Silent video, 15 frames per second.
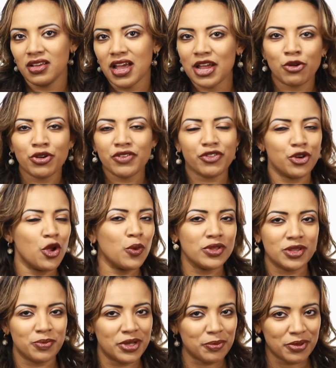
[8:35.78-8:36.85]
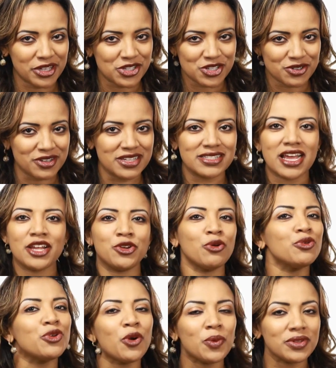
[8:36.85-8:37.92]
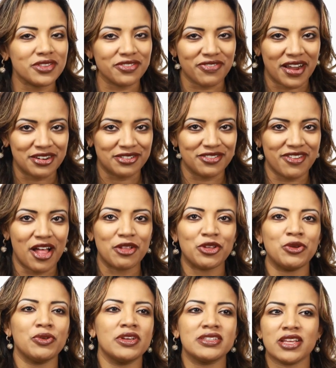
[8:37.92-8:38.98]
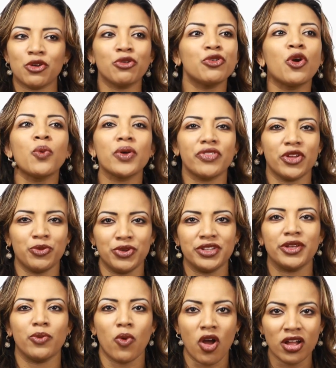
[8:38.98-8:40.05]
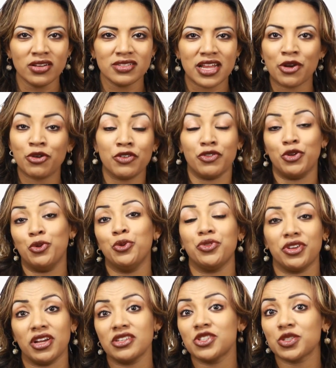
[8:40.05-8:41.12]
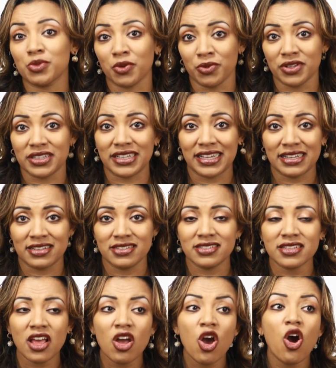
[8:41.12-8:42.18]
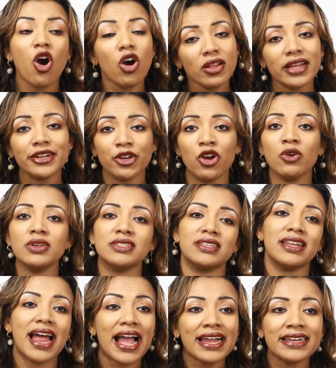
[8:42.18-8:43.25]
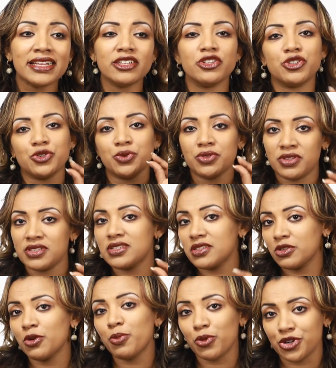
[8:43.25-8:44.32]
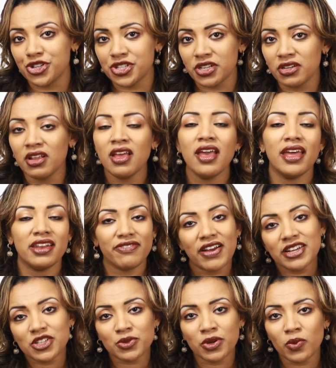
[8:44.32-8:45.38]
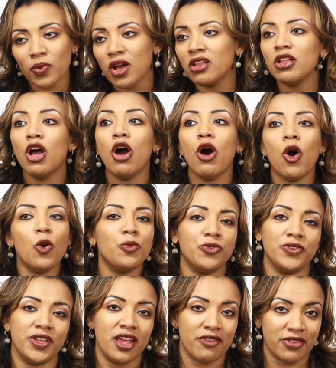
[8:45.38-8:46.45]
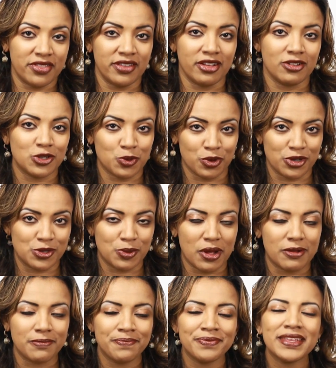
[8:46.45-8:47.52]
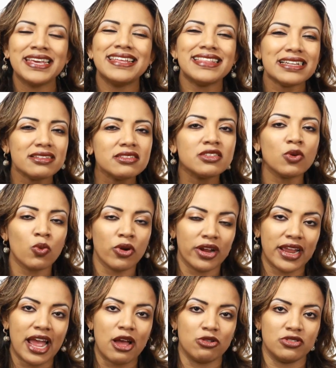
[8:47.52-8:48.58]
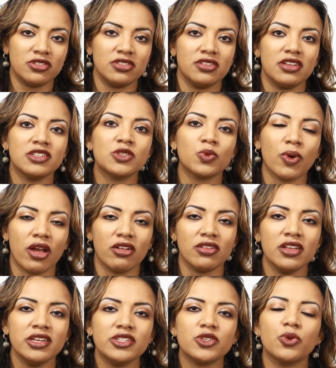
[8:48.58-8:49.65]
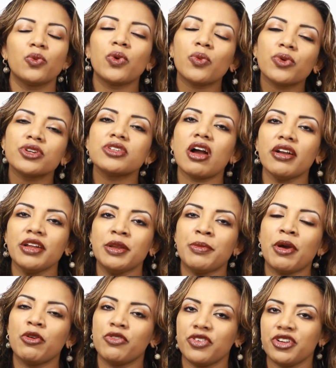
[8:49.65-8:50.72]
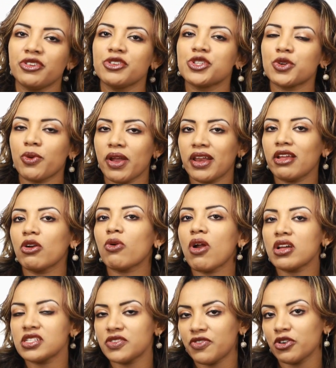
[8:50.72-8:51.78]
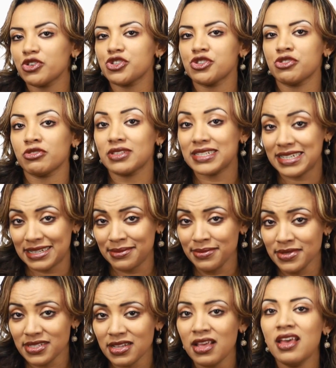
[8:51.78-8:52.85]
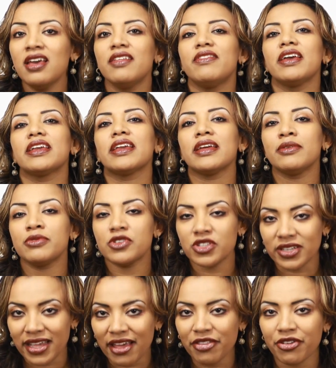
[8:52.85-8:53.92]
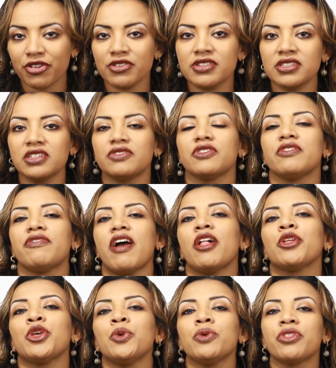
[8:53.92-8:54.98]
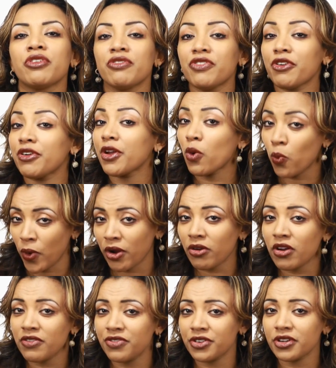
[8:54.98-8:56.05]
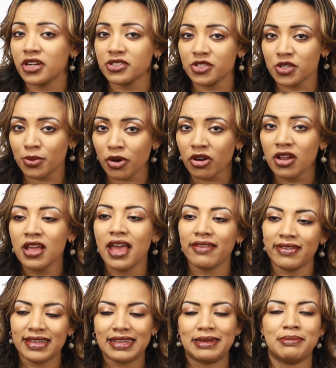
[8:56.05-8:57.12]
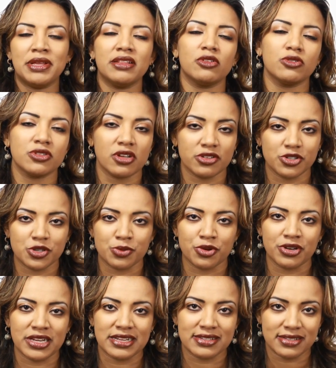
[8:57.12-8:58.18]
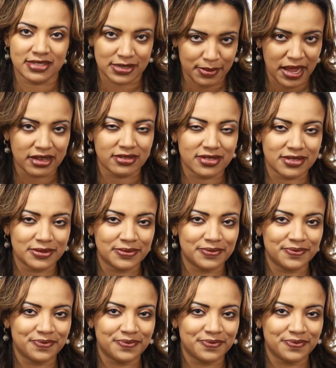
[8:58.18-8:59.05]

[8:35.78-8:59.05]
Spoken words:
I don't even know what the big picture is. I don't know what the final value is. I don't know what they really want. I don't even know who the customer really is. All I know is that I need to do this little portion, and if I do it well, hopefully everything else works well. That doesn't work out as well. So what we're talking about over here is creating cross-functional teams that can together deliver value. They're very aware of their customer, and they can meet those customer needs and demands.